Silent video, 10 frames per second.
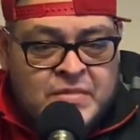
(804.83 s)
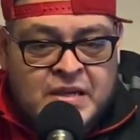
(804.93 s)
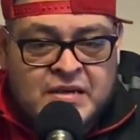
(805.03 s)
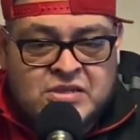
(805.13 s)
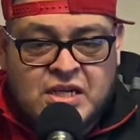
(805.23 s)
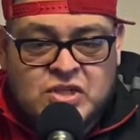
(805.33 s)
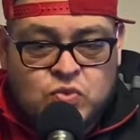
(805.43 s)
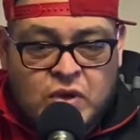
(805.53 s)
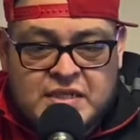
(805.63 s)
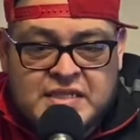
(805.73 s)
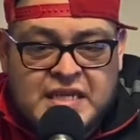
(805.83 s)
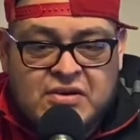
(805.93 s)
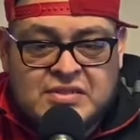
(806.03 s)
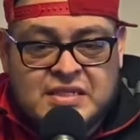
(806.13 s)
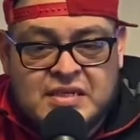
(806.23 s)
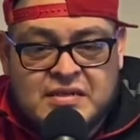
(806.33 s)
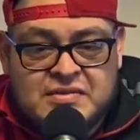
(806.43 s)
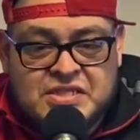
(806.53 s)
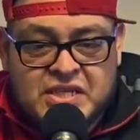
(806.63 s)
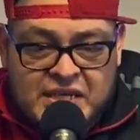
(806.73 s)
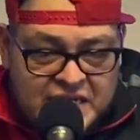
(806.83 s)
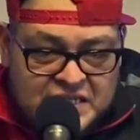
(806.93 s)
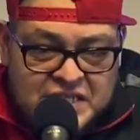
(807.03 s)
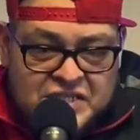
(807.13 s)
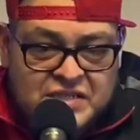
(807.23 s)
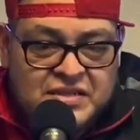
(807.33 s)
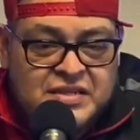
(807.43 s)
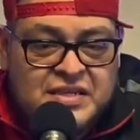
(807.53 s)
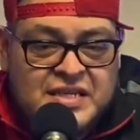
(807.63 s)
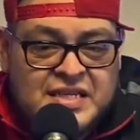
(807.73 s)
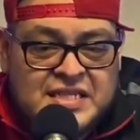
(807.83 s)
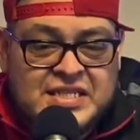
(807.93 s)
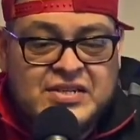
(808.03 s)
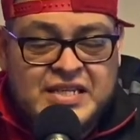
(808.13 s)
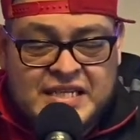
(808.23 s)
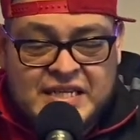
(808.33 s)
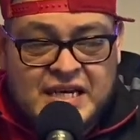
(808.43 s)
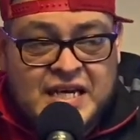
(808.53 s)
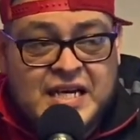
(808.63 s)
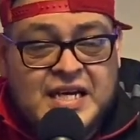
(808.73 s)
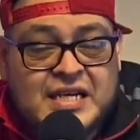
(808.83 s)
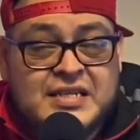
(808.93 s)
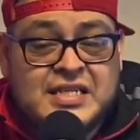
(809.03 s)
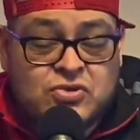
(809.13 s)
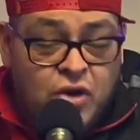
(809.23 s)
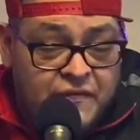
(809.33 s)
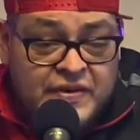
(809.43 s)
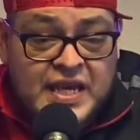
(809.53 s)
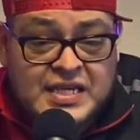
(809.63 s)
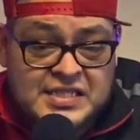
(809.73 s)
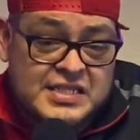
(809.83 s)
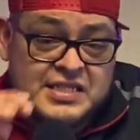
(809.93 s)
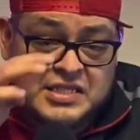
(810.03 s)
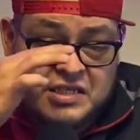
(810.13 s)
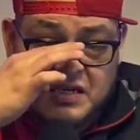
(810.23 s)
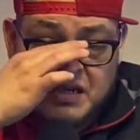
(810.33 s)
He's lost once, and that was a silly decision. Silly disqualification decision.